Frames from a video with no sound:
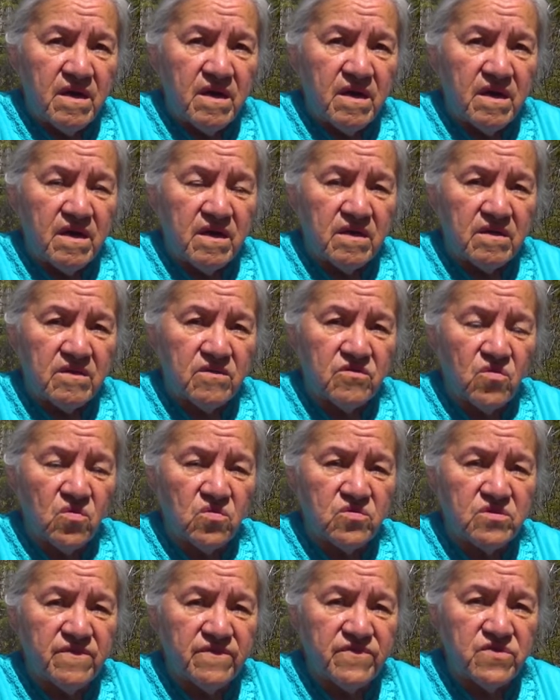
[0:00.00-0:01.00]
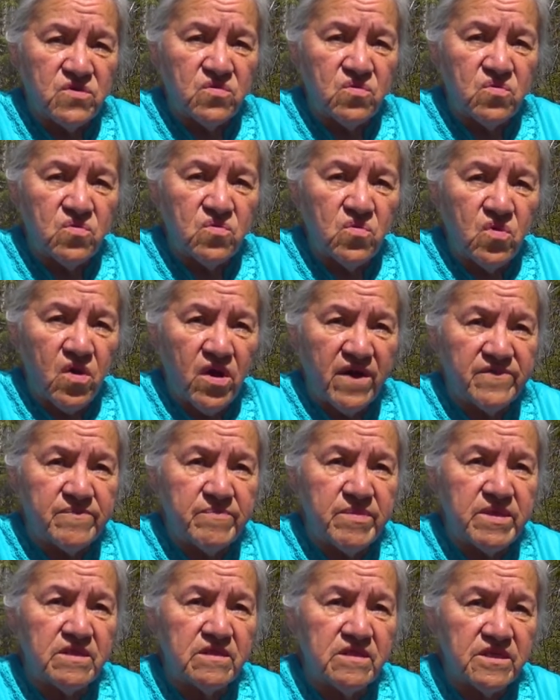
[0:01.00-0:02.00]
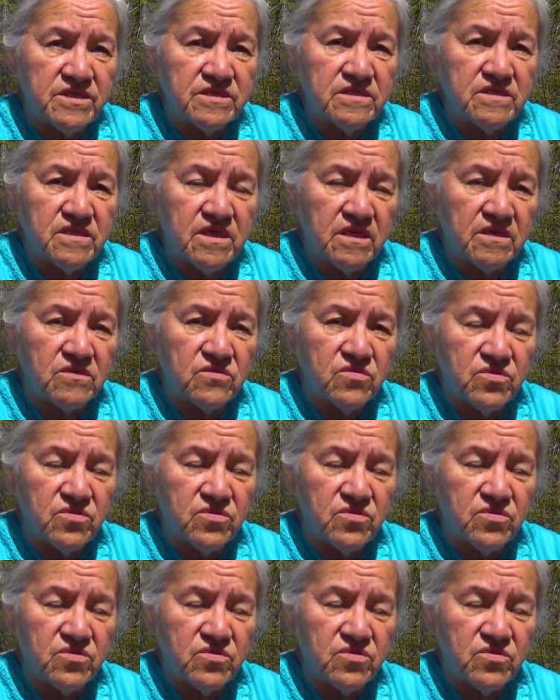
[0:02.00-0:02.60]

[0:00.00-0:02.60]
And those of you who have been listening